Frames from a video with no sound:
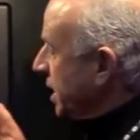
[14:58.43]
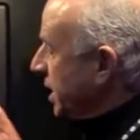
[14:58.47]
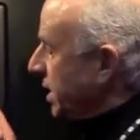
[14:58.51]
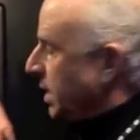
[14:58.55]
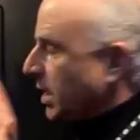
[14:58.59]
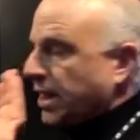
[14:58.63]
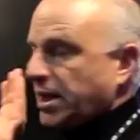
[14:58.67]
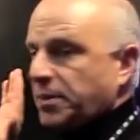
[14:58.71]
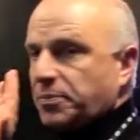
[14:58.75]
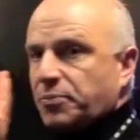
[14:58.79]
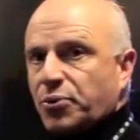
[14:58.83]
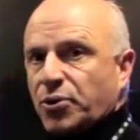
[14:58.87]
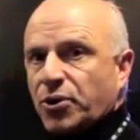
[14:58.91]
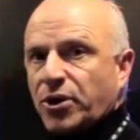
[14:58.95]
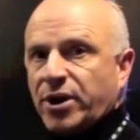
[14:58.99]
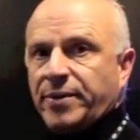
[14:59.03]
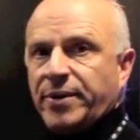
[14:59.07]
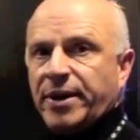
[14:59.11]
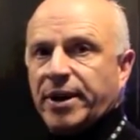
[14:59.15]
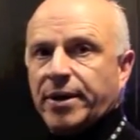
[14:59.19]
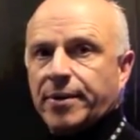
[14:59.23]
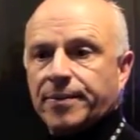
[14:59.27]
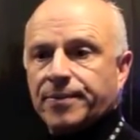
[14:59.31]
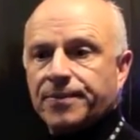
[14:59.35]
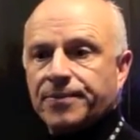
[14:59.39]
the Elite
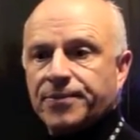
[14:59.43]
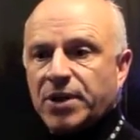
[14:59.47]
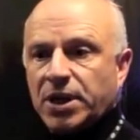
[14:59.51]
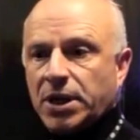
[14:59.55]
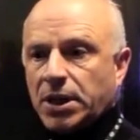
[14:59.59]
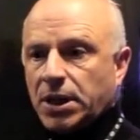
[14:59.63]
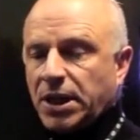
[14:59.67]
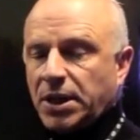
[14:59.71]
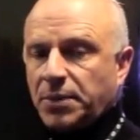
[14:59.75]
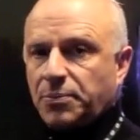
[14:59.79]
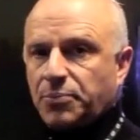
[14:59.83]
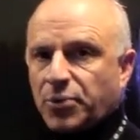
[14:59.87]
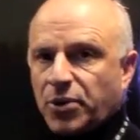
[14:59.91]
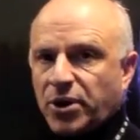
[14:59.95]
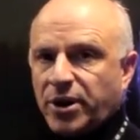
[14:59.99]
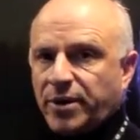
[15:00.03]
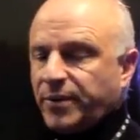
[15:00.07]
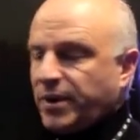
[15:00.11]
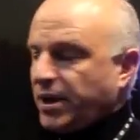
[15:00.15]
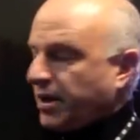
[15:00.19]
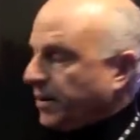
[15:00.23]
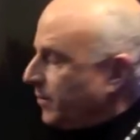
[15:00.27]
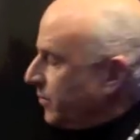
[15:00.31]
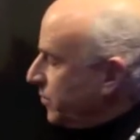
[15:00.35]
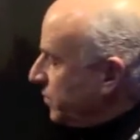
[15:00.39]
Premium. The Elite
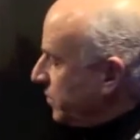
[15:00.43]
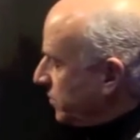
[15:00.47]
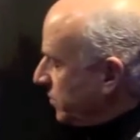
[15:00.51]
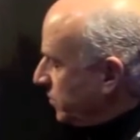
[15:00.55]
Premium